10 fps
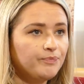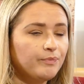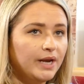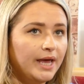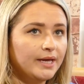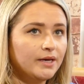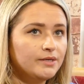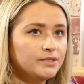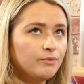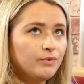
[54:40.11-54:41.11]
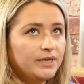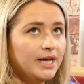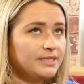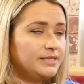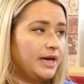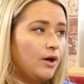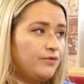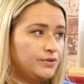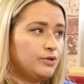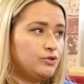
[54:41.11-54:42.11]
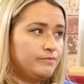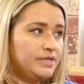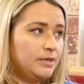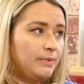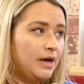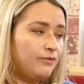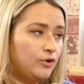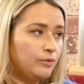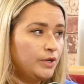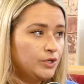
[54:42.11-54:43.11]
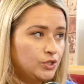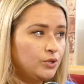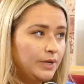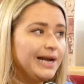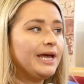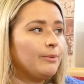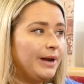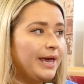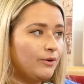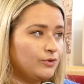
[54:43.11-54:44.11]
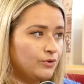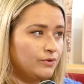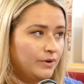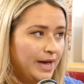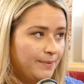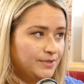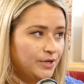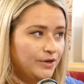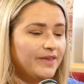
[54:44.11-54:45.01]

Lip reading: But like someone has to get off a social media platform to click play on your episode,